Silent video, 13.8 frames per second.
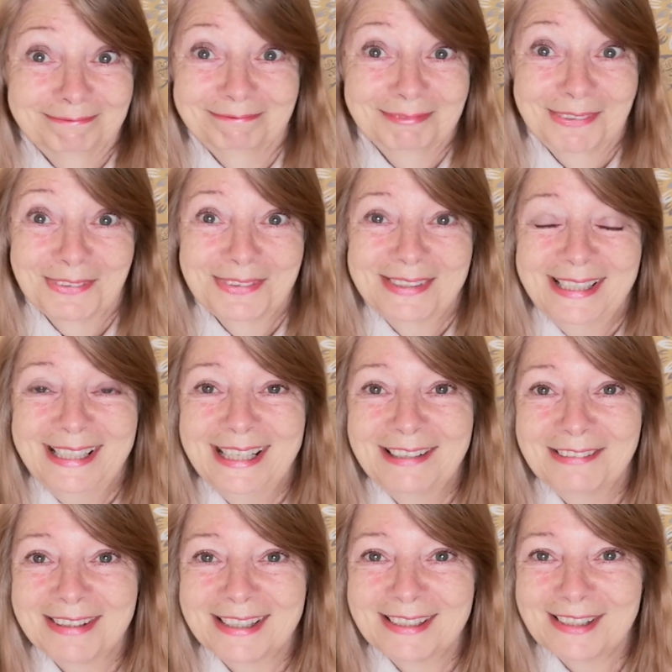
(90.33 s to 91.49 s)
we'll see
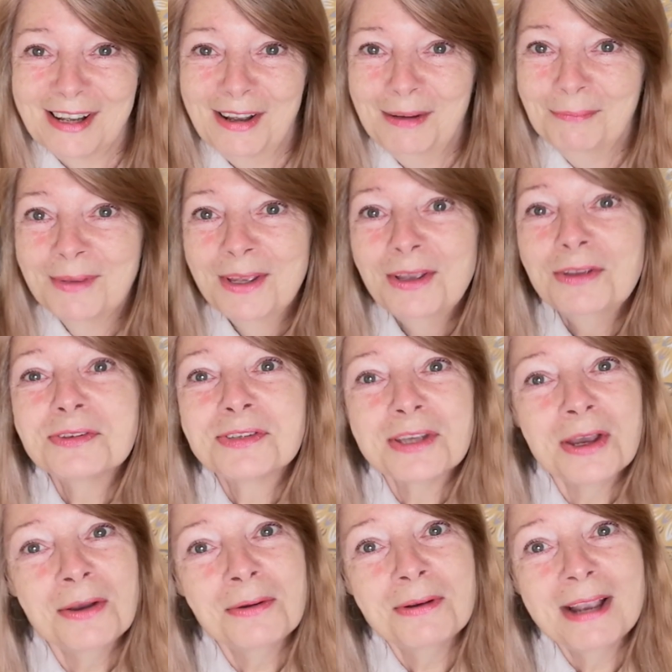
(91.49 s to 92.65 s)
nearer the time.
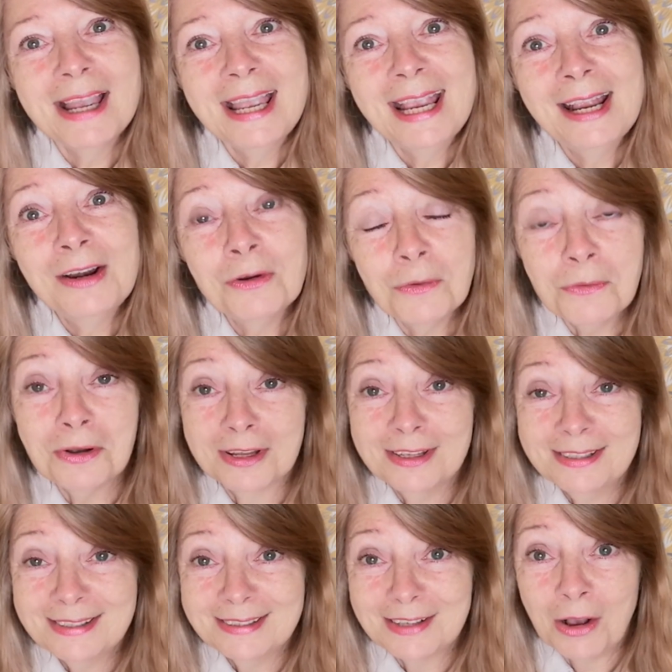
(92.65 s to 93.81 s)
So in
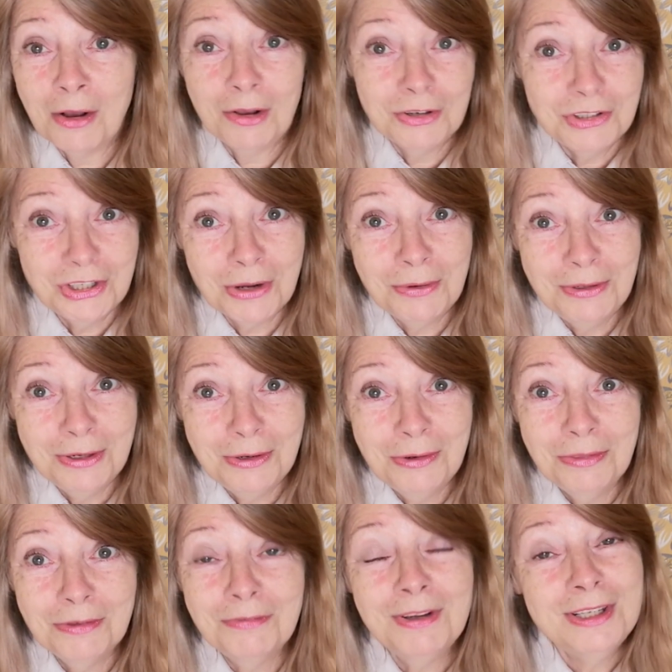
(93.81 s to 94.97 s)
August, I'll show you
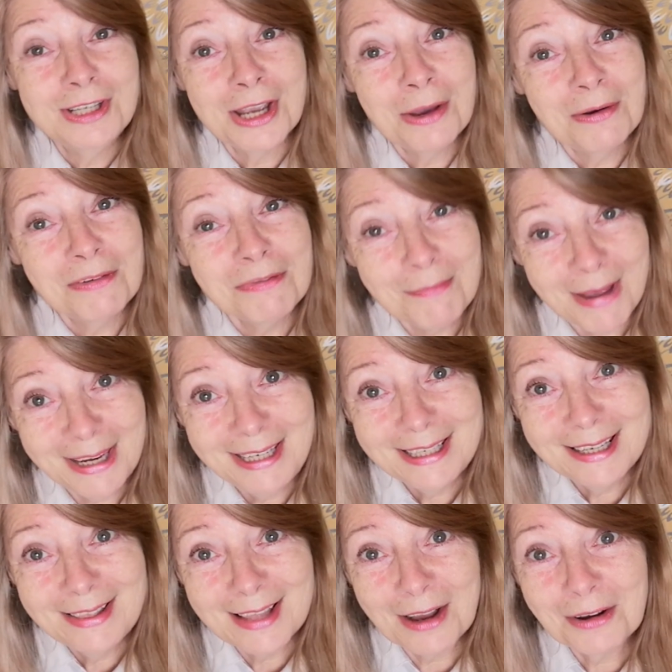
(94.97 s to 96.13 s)
the video of
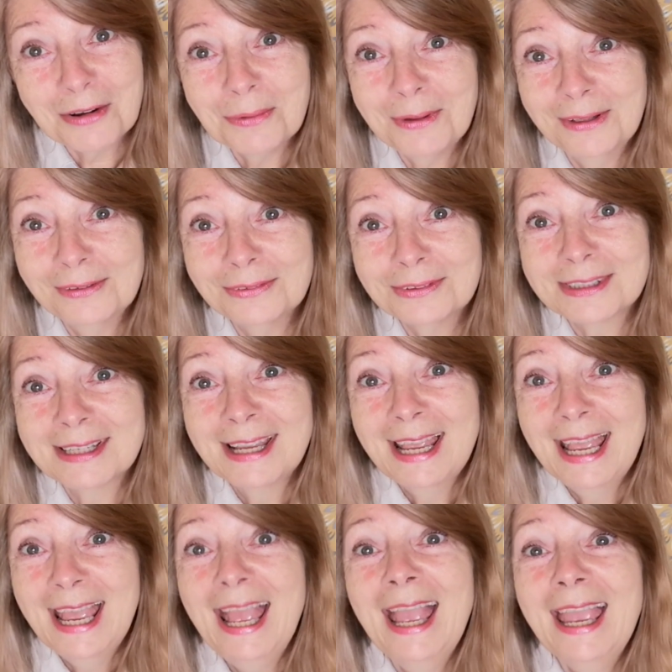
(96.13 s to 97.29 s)
making that quilt.
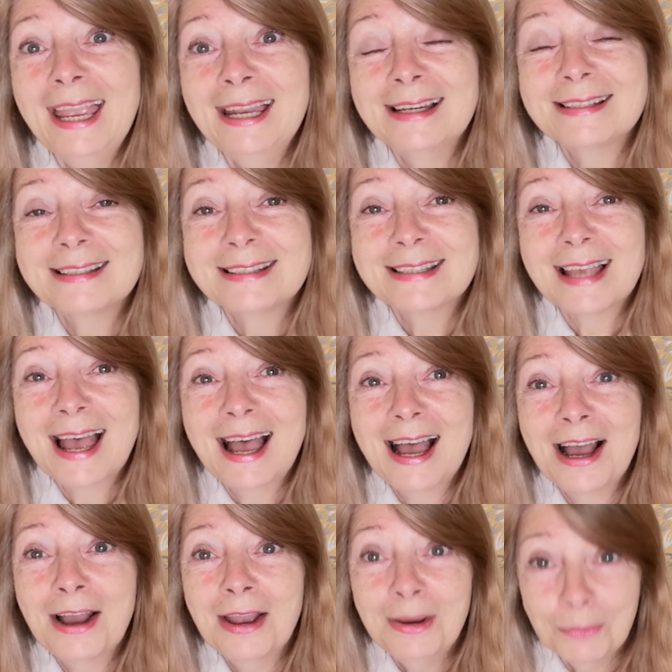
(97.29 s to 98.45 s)
It
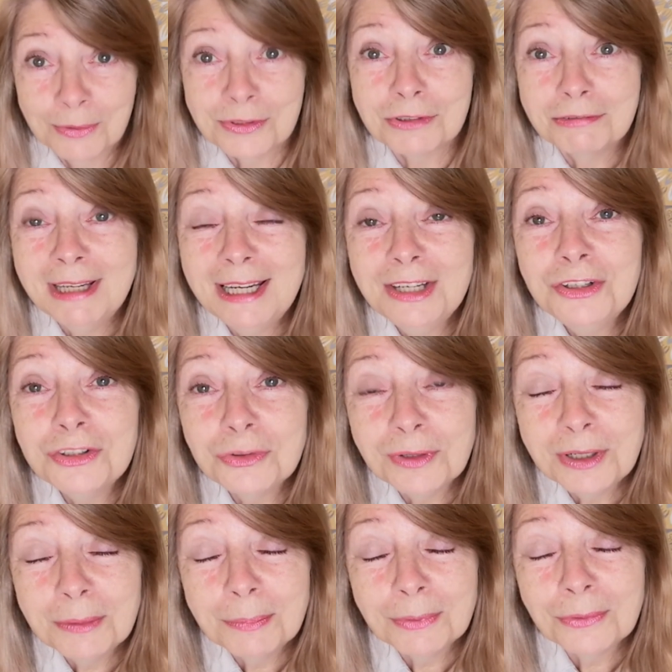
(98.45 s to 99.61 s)
was a really
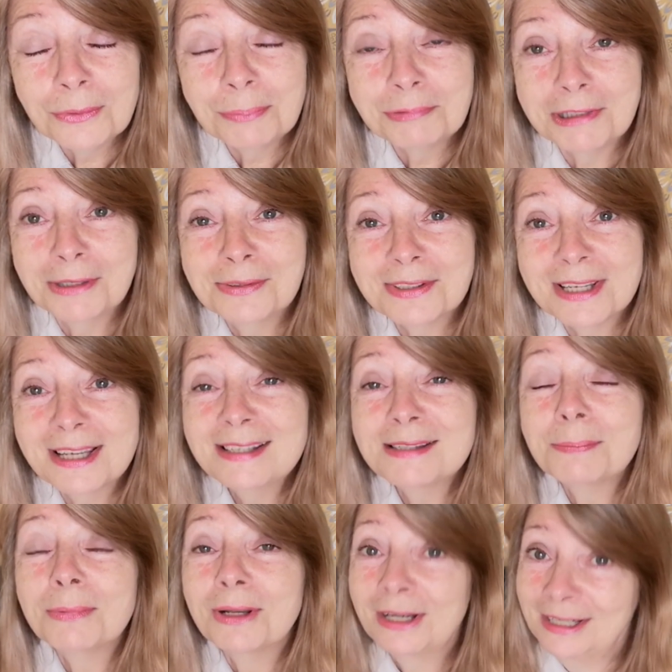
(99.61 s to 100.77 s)
enjoyable
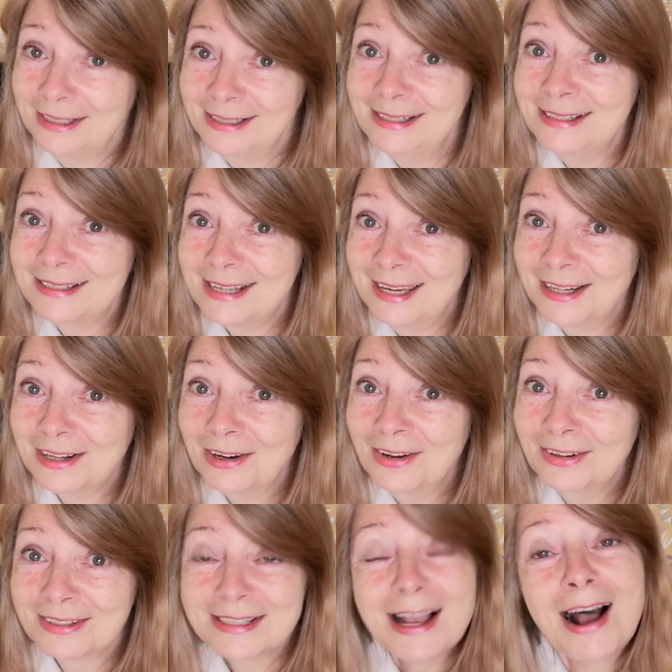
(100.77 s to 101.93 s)
process, but it did take a
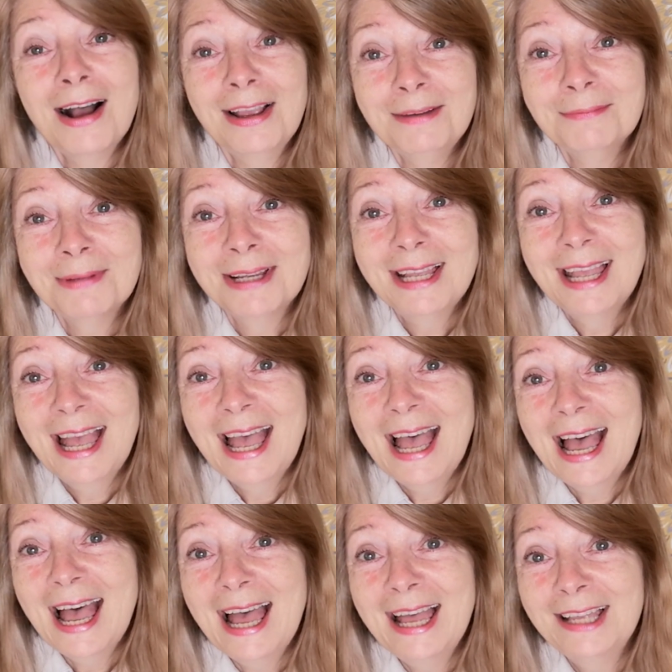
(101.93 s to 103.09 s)
long time.
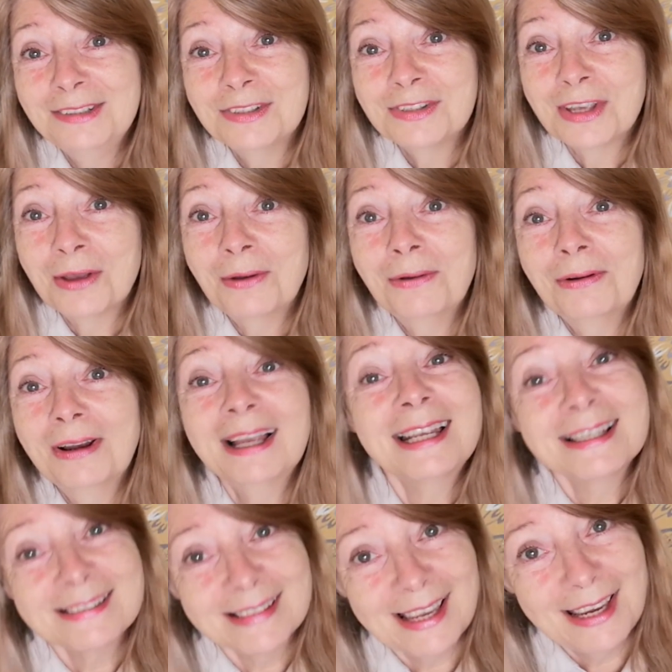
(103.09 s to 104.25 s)
And so, like
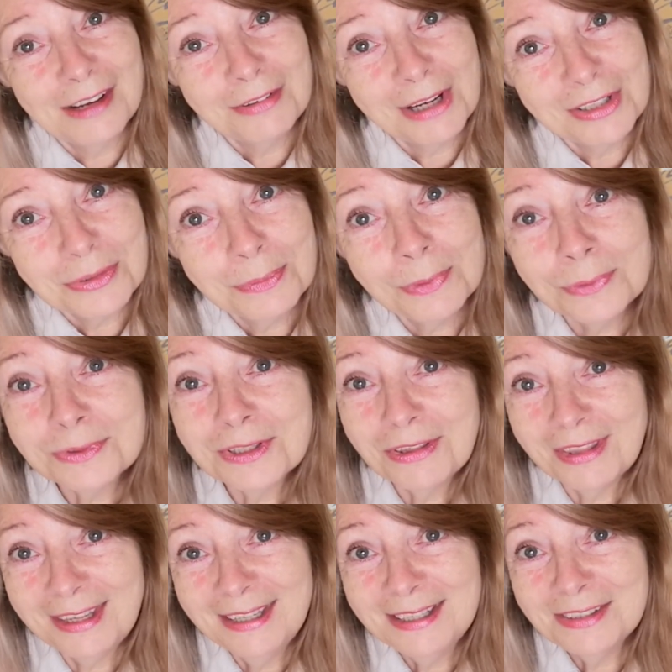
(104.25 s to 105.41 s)
I say, I've had to alter
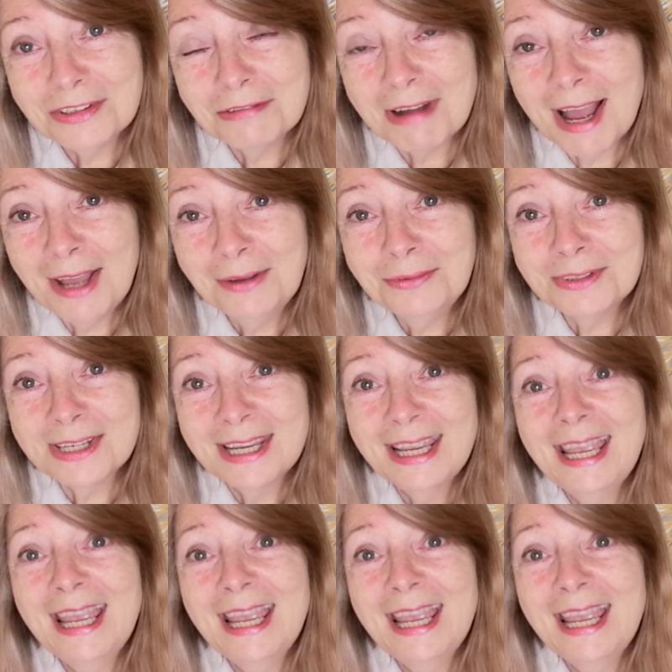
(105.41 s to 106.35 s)
things around